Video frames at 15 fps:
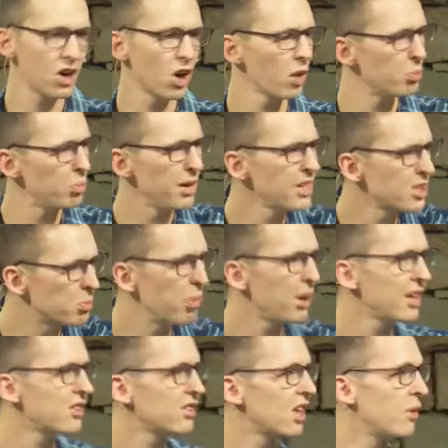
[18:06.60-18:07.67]
God, please
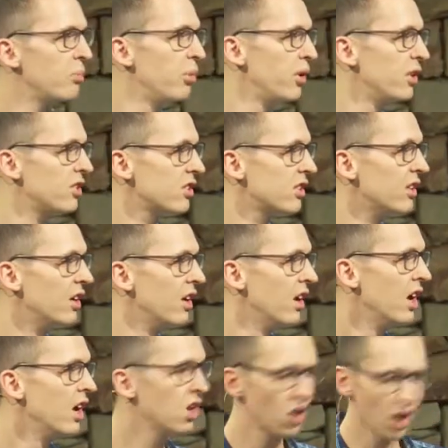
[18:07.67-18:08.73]
bless that person.
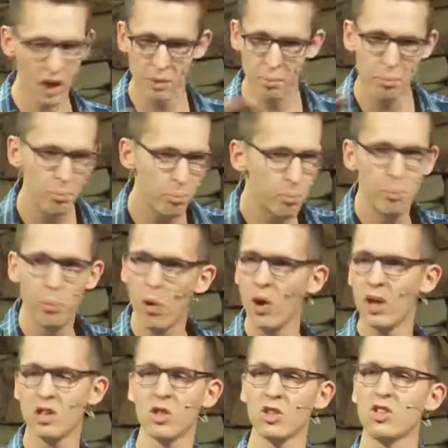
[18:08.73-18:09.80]
God, pour
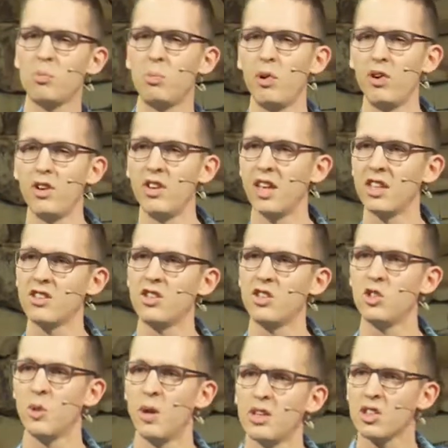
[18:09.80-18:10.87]
out your spirit in that
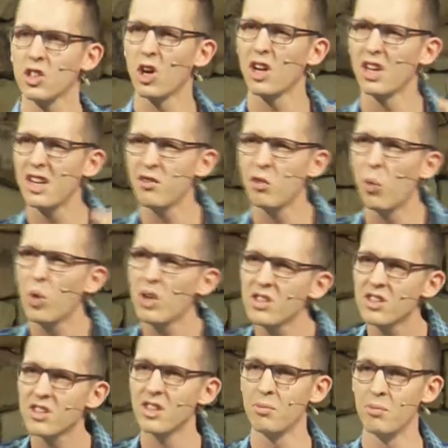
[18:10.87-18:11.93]
situation. God, give
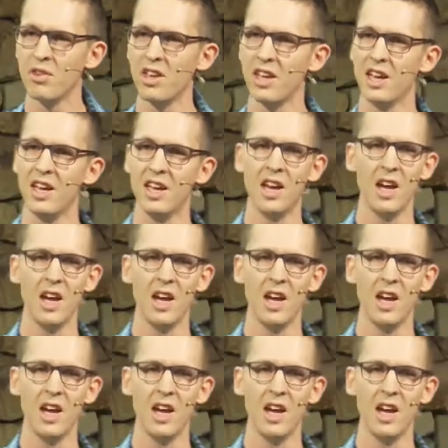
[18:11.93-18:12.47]
wisdom there.